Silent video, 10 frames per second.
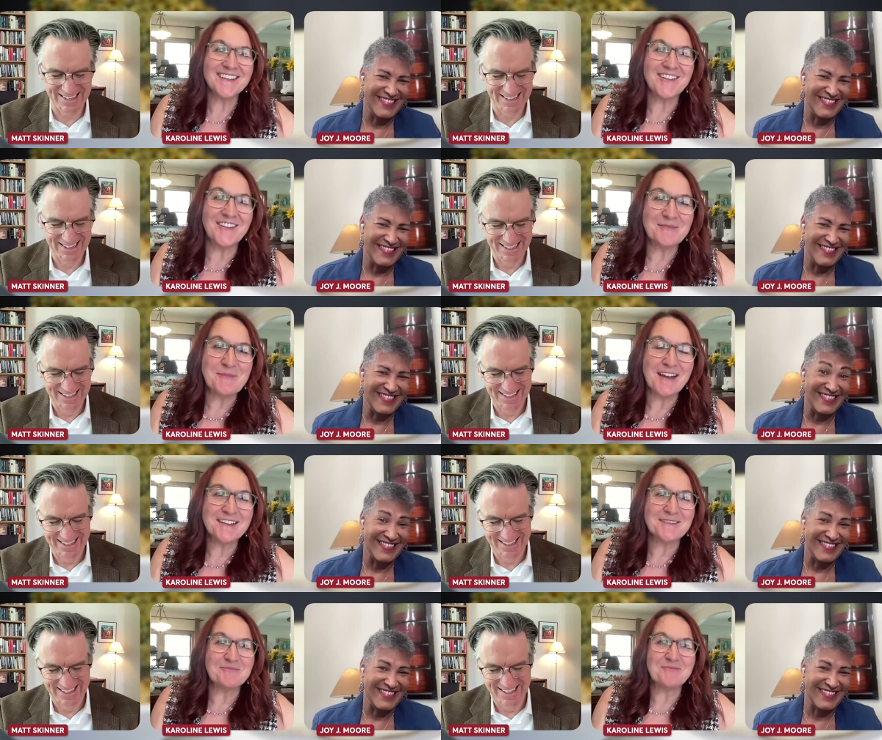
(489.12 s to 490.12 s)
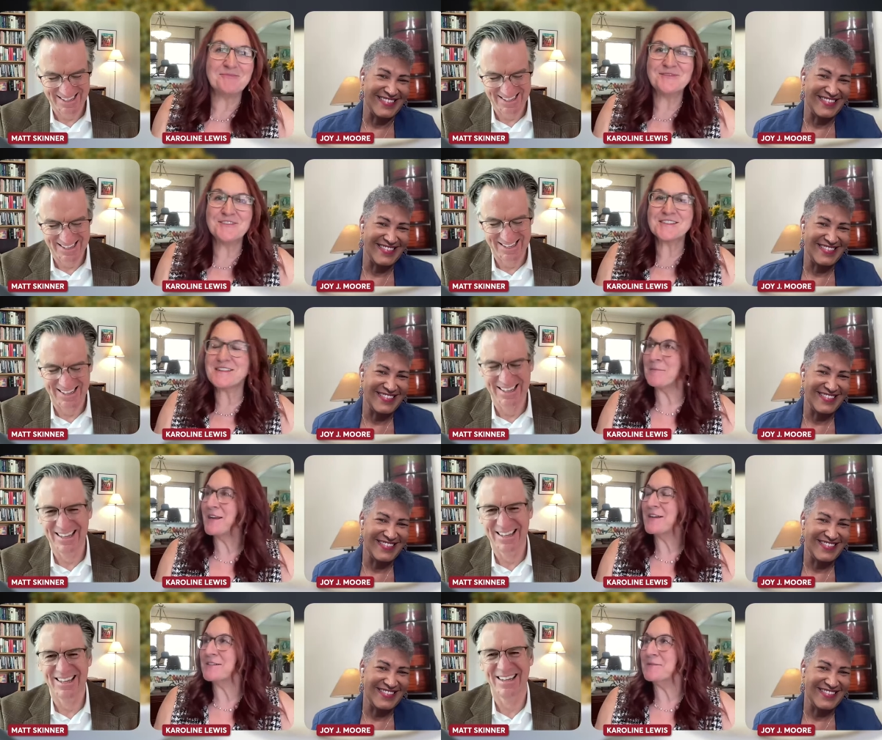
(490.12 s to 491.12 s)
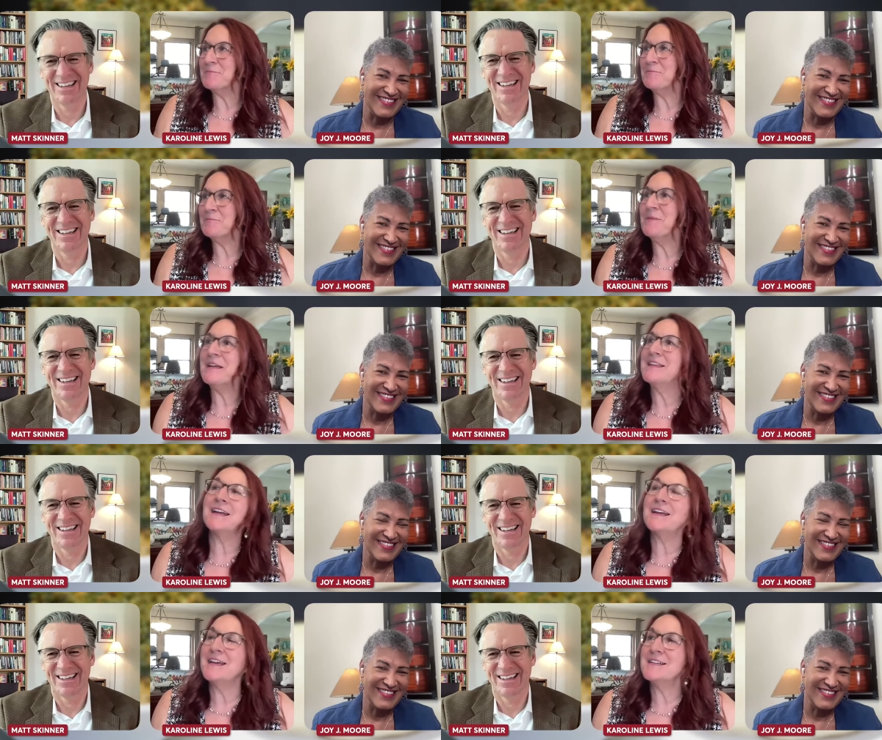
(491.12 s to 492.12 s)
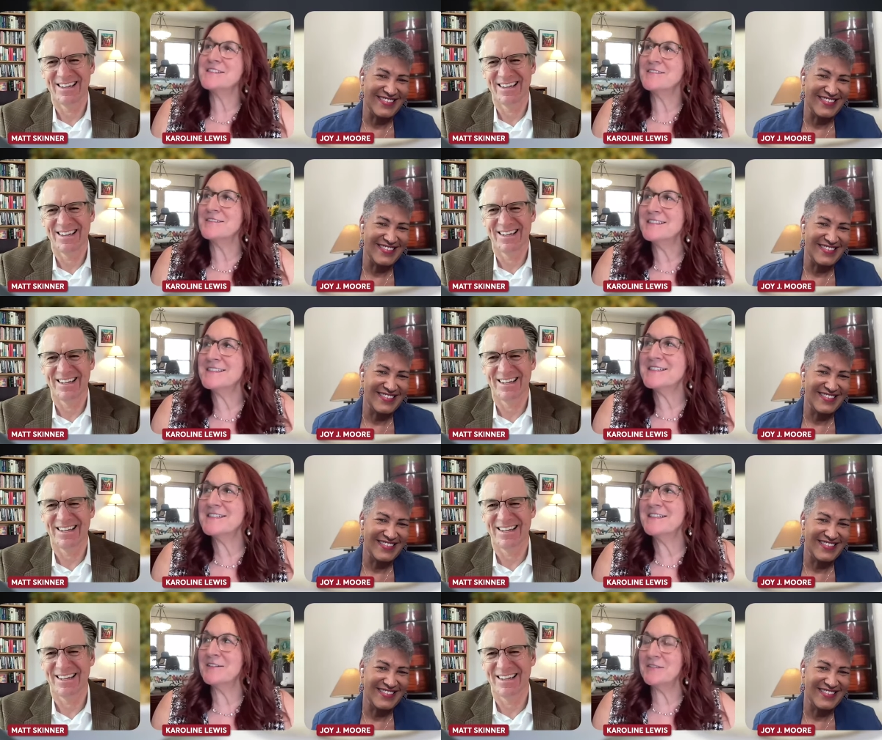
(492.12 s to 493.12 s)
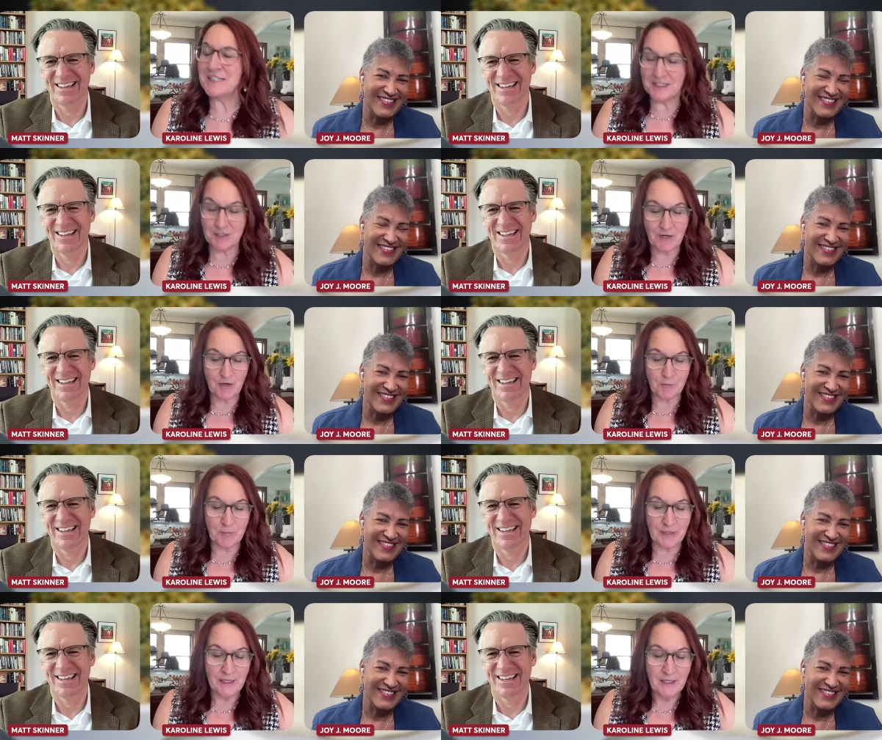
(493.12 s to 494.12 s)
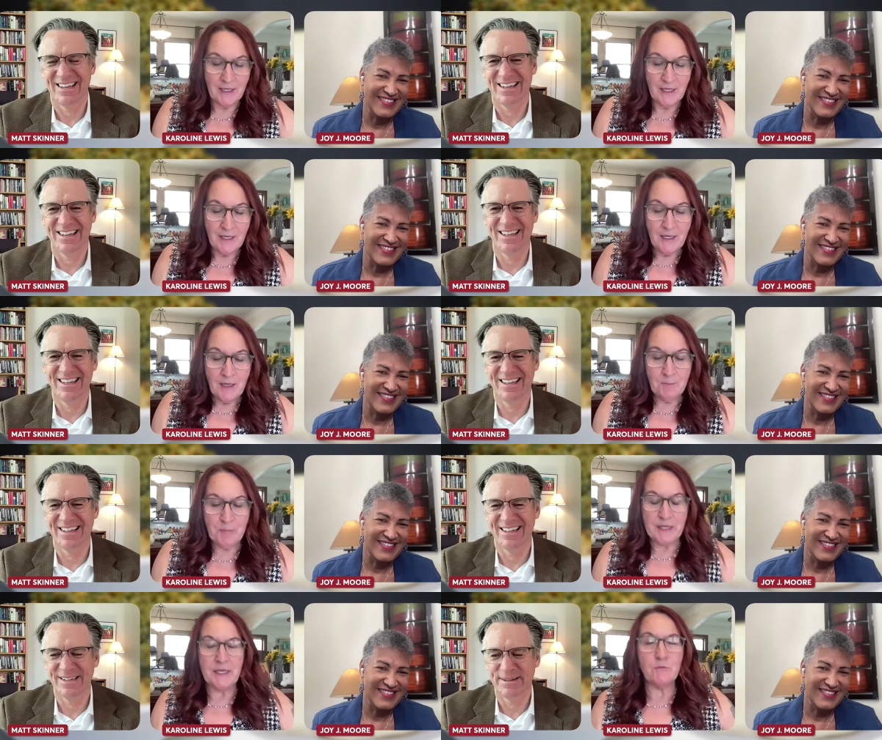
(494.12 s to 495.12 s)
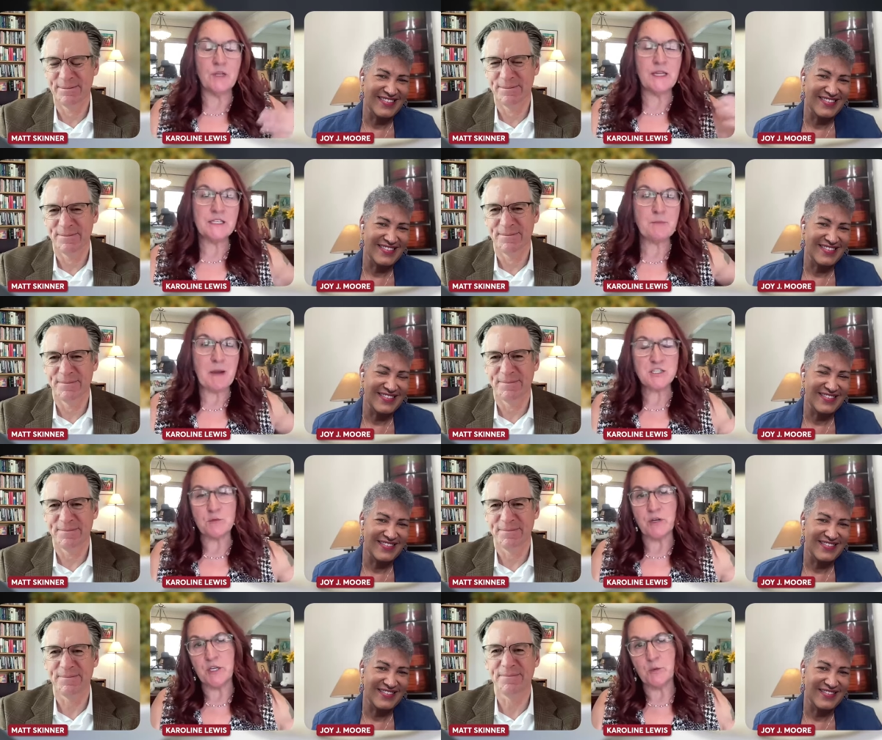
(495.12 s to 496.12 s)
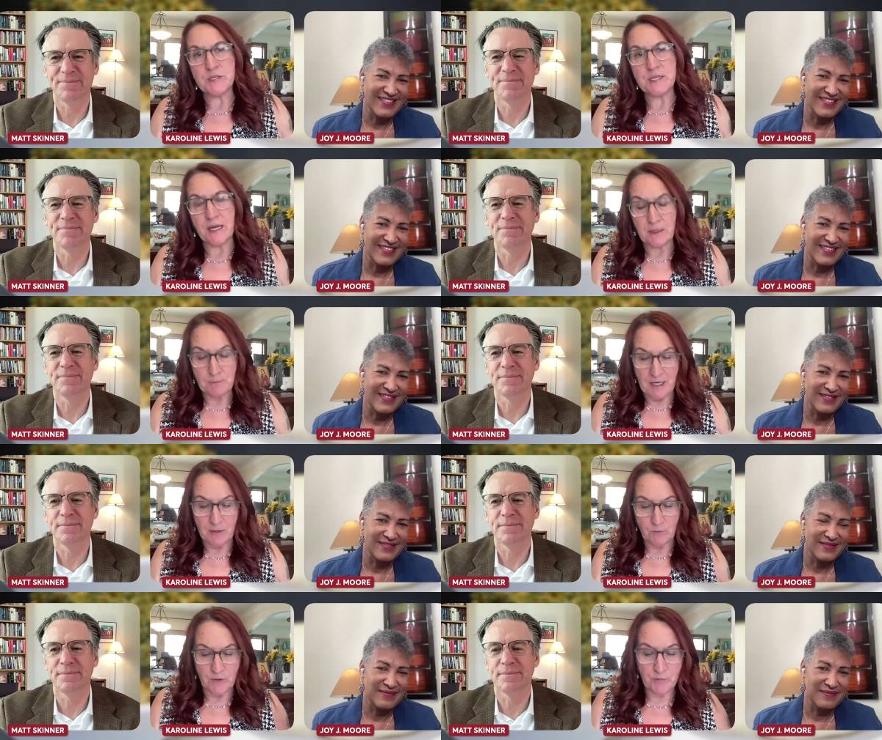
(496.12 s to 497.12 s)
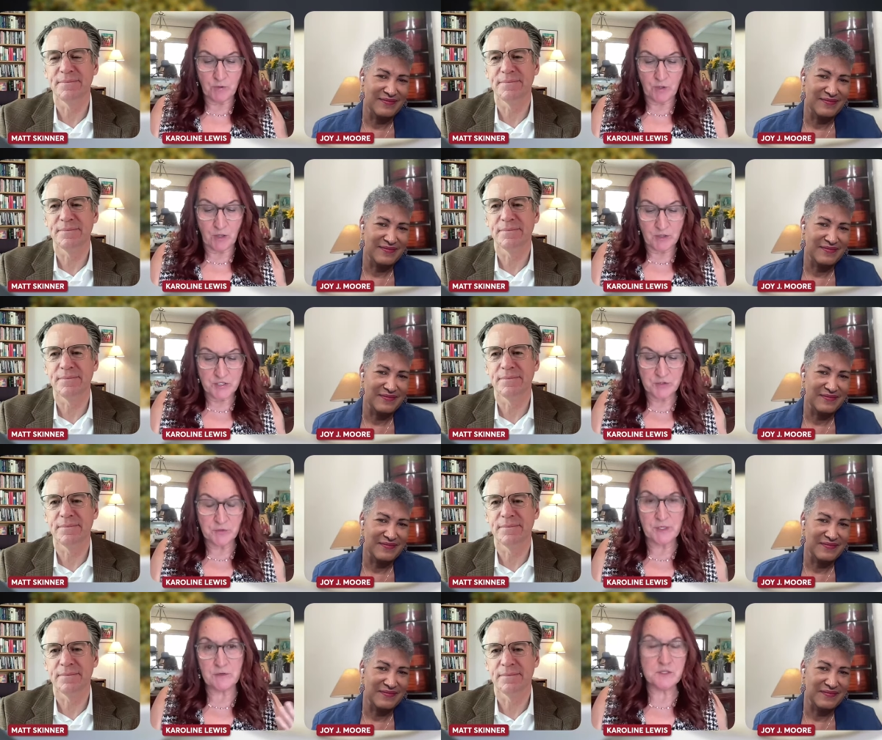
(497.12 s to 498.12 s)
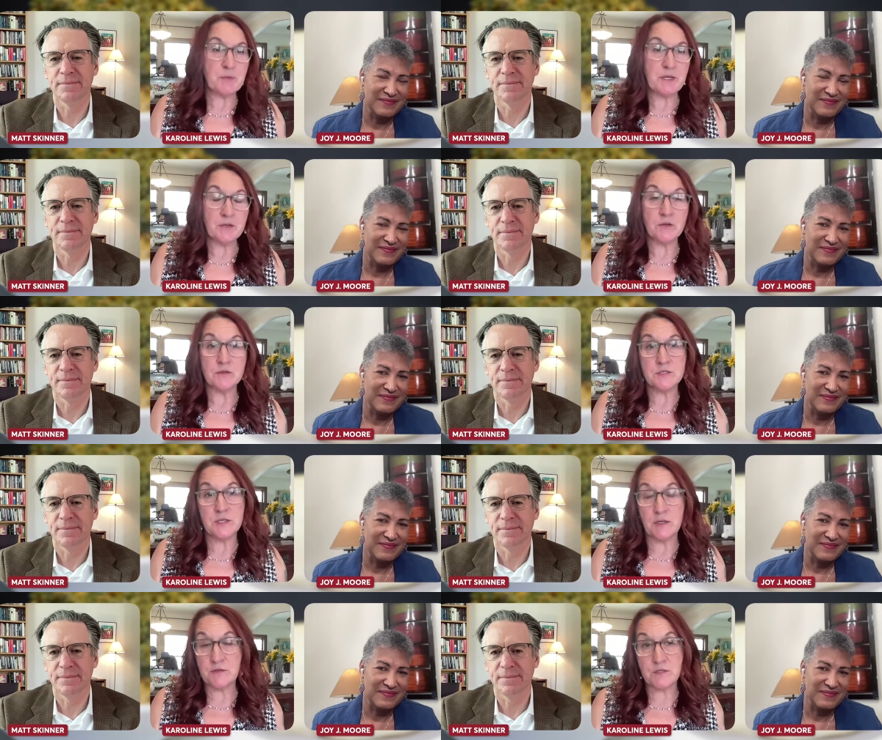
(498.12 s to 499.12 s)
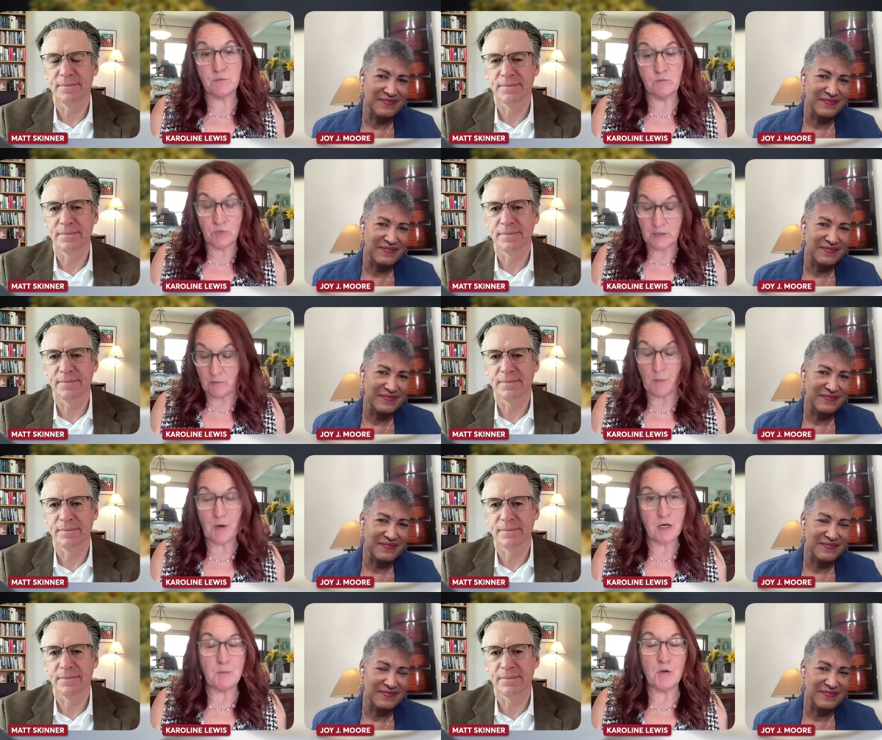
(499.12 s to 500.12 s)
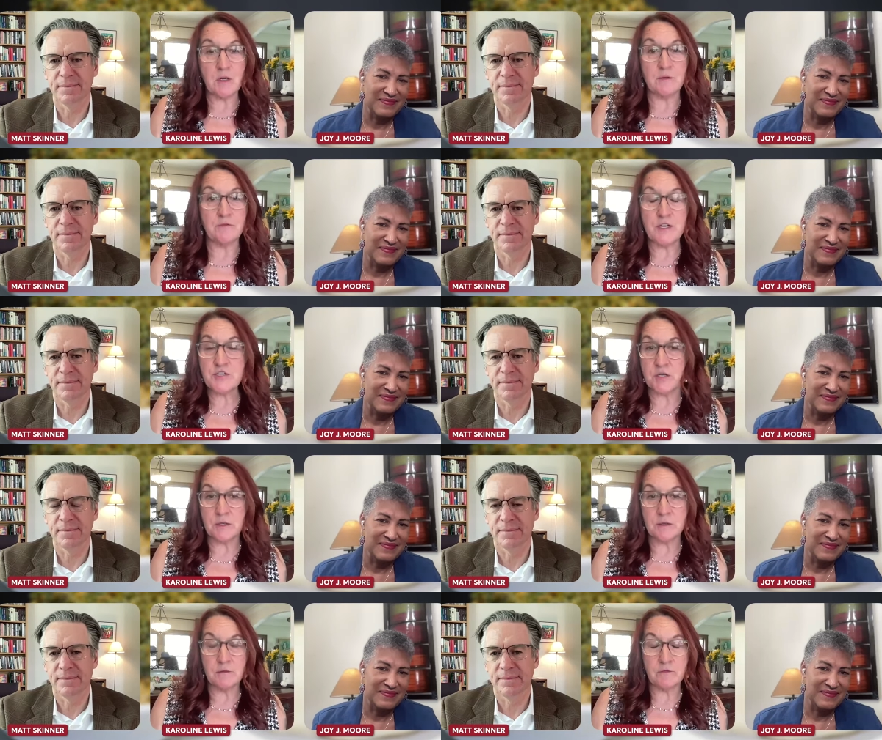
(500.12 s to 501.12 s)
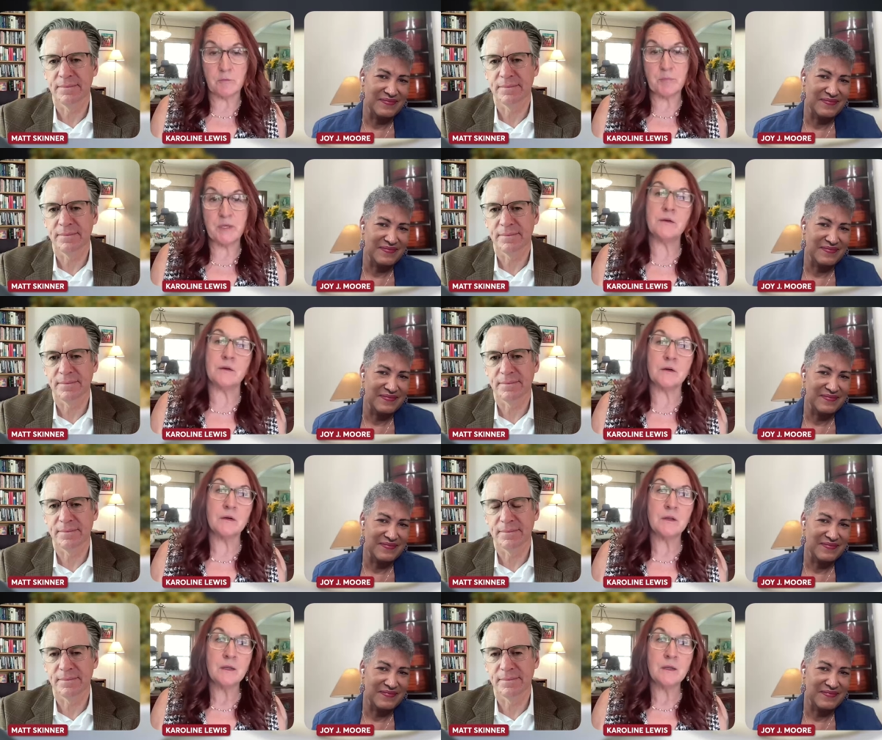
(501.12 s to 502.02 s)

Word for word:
Speaker 1: going back and just i'm not going to make that case till it's you know in the ground but but it relates back to what you were saying matt with regard to here's peter's here's a really remarkable confession from peter